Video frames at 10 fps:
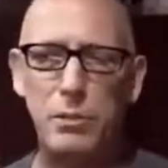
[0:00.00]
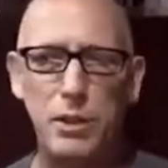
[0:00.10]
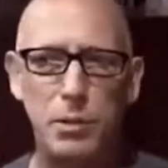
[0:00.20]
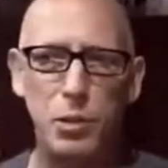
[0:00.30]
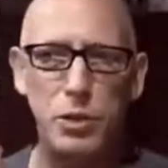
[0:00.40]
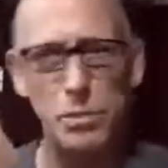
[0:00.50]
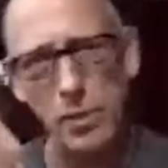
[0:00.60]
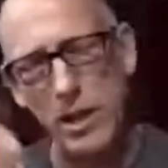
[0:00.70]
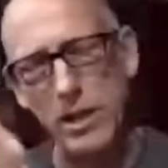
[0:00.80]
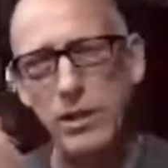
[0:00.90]
people with
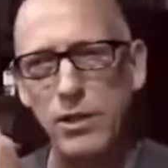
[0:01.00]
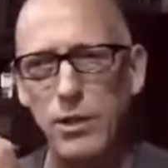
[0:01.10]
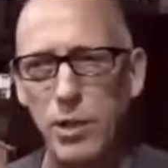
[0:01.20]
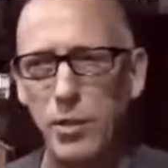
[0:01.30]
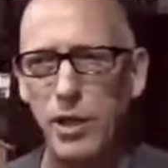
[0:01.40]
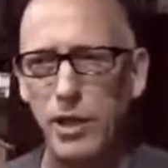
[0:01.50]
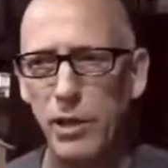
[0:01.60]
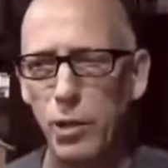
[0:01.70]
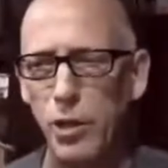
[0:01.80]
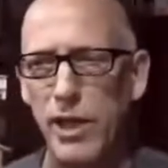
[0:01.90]
money determining
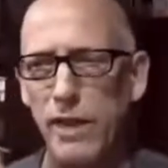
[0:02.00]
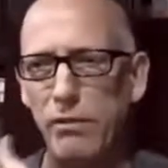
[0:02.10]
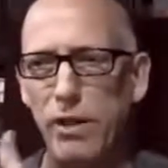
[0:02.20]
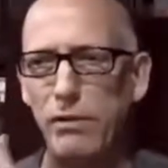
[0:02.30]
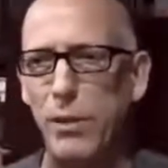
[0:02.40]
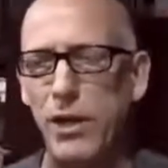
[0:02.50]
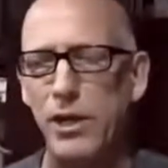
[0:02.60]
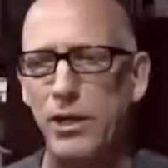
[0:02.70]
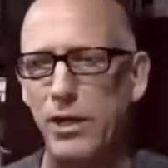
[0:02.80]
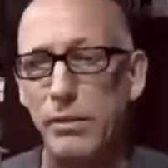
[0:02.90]
who can have enough
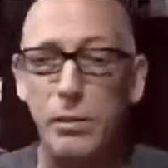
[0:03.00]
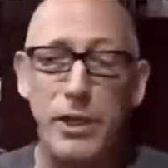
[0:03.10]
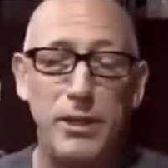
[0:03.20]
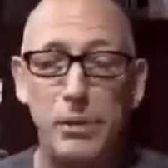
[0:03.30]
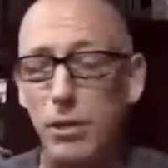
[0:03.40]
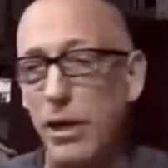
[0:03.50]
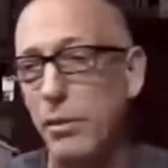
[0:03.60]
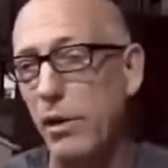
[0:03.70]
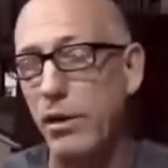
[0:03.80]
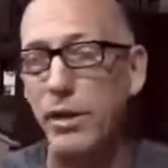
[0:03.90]
money to even be in the
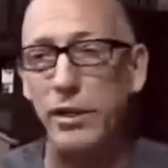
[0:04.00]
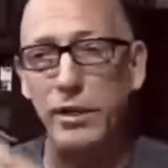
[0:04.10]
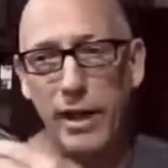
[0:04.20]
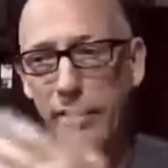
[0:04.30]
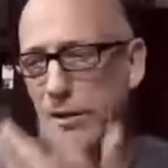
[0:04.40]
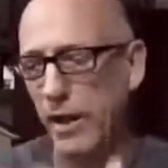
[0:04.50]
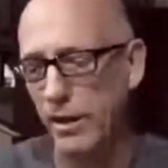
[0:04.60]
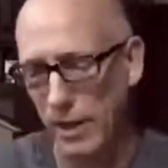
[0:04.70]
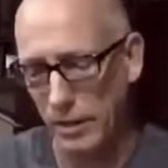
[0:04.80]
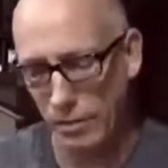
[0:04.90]
primary
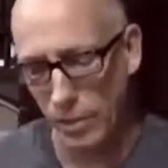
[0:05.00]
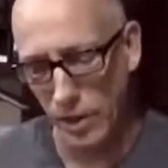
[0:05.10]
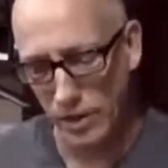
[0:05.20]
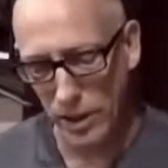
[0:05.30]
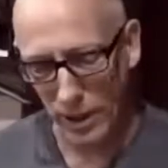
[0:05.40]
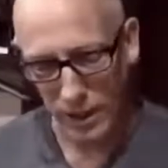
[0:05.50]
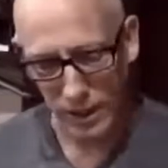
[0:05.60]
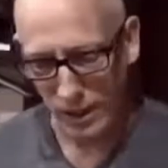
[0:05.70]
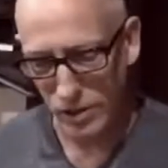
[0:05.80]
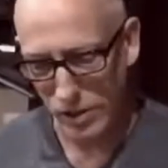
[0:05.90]
and get through it.
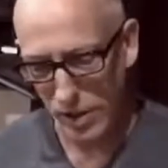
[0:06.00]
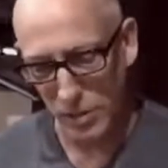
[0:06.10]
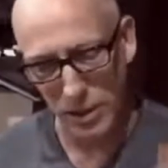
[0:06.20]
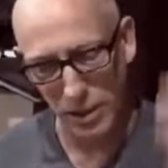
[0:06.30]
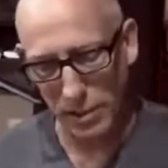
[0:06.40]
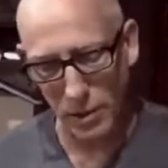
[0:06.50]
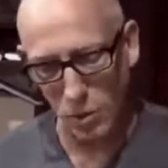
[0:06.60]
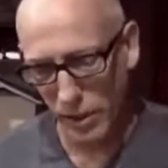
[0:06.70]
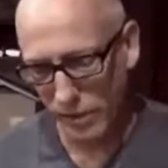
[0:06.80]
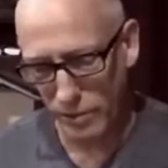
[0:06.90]
It's something about
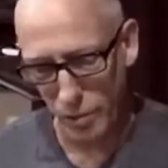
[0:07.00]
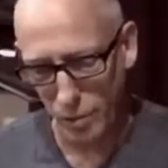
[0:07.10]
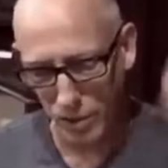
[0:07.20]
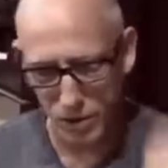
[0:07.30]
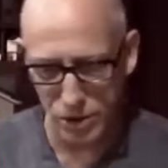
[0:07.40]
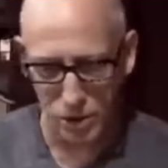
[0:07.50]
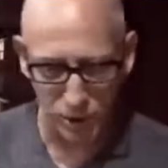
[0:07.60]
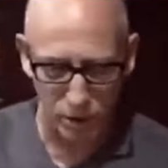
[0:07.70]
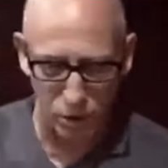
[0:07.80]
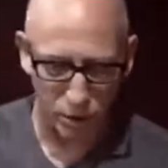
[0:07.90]
whatever Twitter's
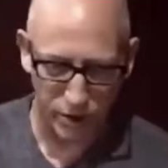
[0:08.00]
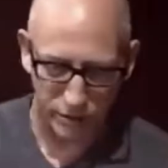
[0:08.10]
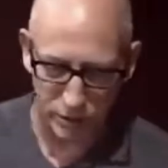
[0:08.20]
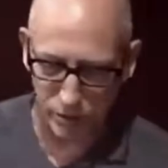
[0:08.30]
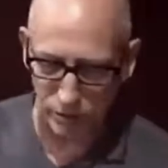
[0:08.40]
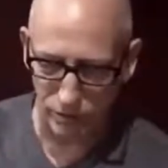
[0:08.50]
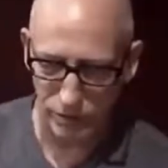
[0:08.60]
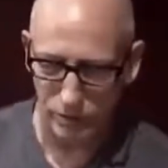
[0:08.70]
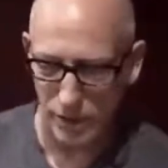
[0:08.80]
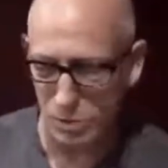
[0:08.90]
doing, whatever
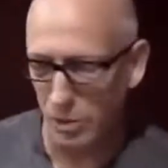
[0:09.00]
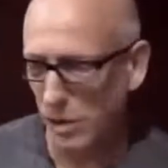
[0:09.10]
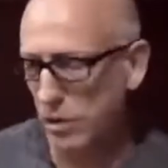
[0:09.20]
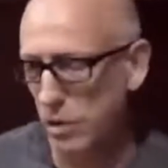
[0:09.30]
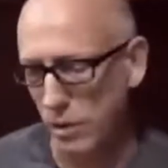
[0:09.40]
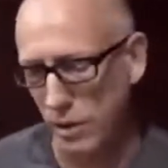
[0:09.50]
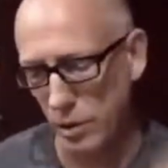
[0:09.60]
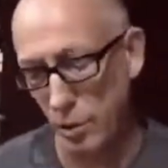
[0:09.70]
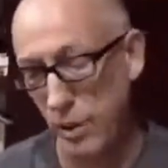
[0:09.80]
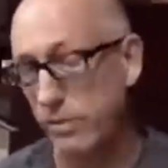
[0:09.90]
Facebook is
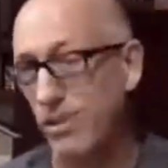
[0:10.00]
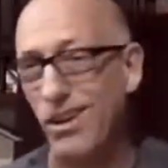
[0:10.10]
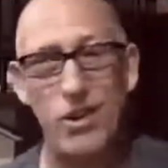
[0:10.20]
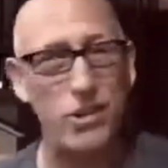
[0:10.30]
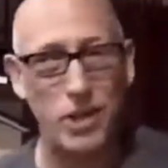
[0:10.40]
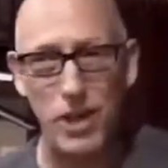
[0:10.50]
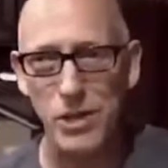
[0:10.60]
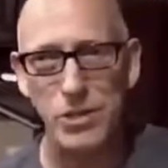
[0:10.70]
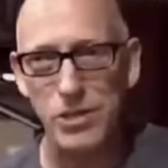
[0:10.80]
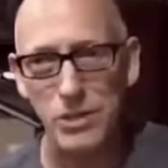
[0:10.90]
doing, whatever other
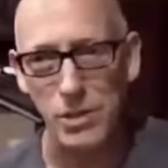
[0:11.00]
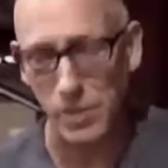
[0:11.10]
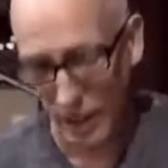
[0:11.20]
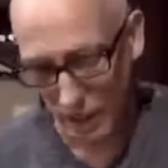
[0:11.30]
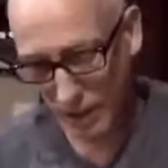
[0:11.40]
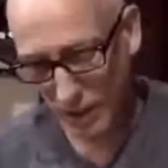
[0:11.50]
countries are doing,